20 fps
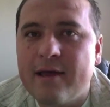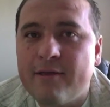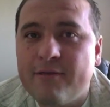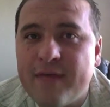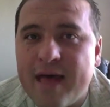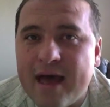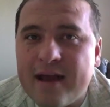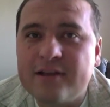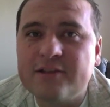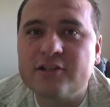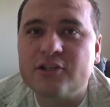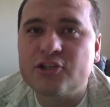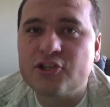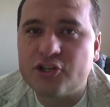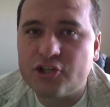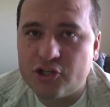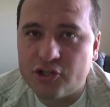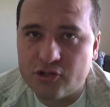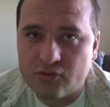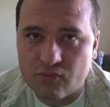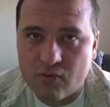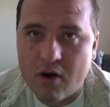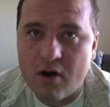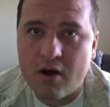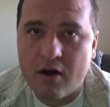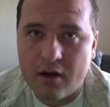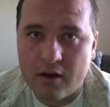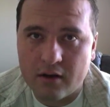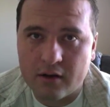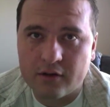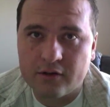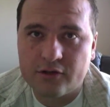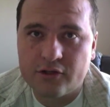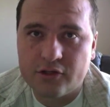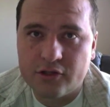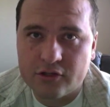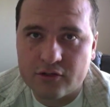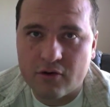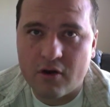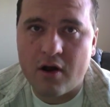that is a strong,
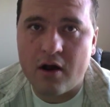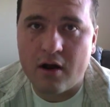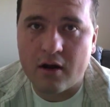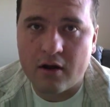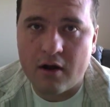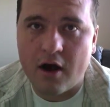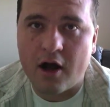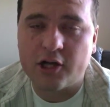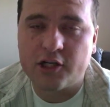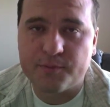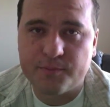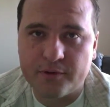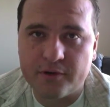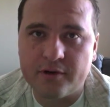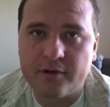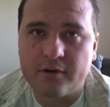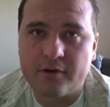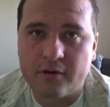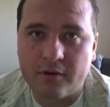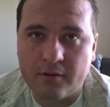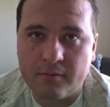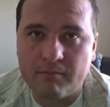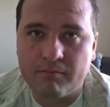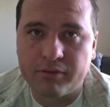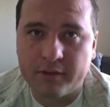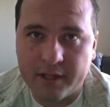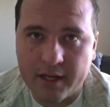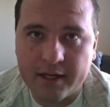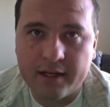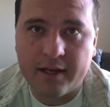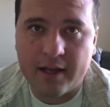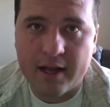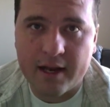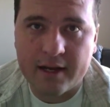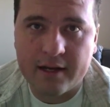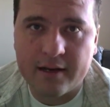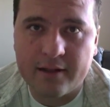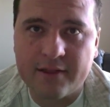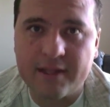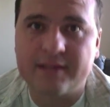strong entrepreneurial
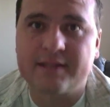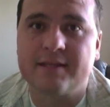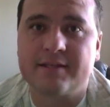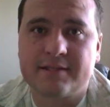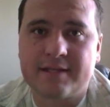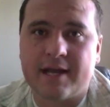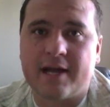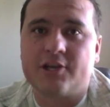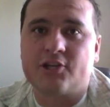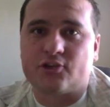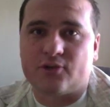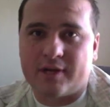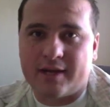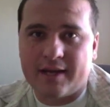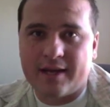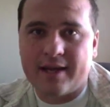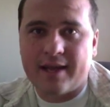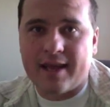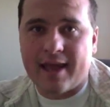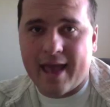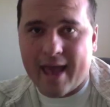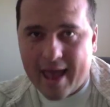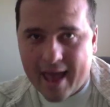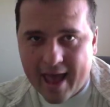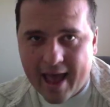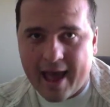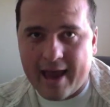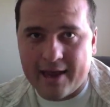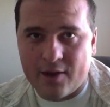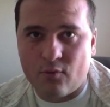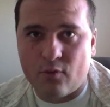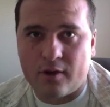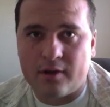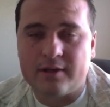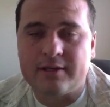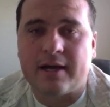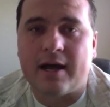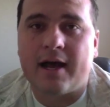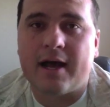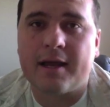bloodline that this country had at one
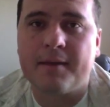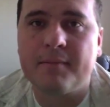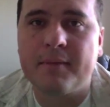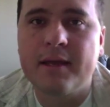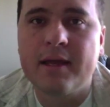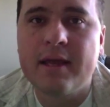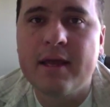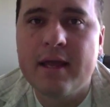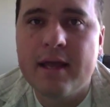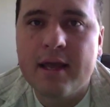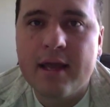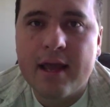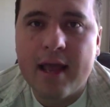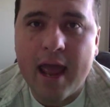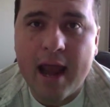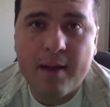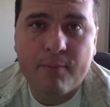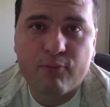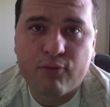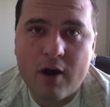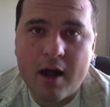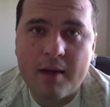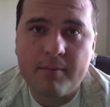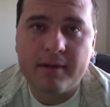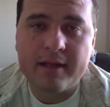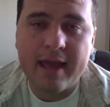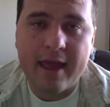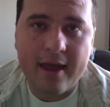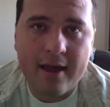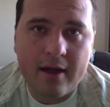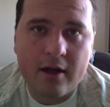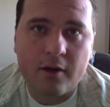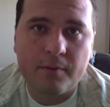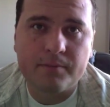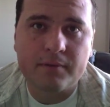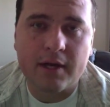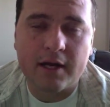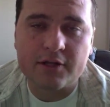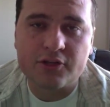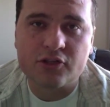time. And it probably
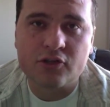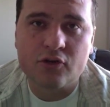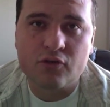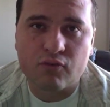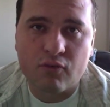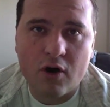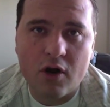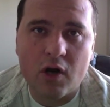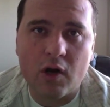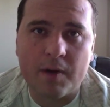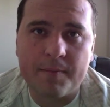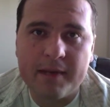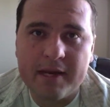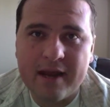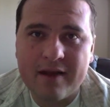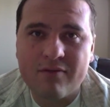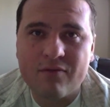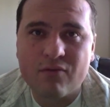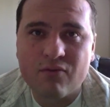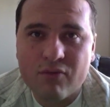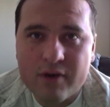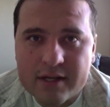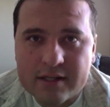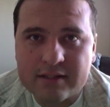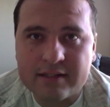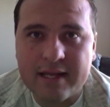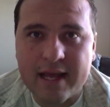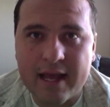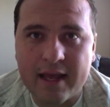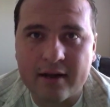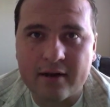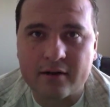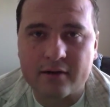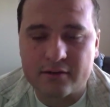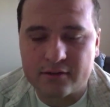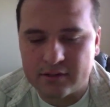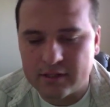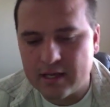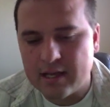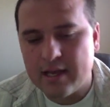helped us grow. I mean, you have risk
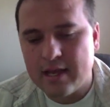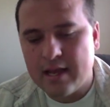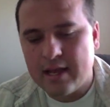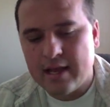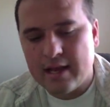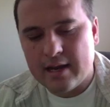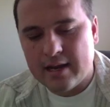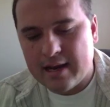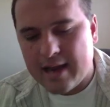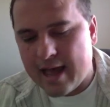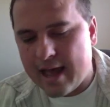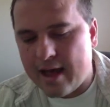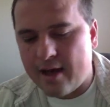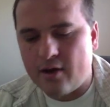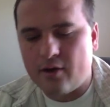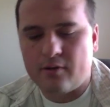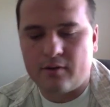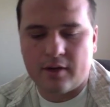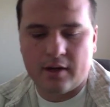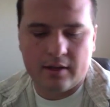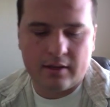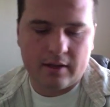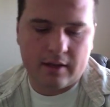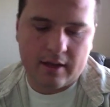takers. Now,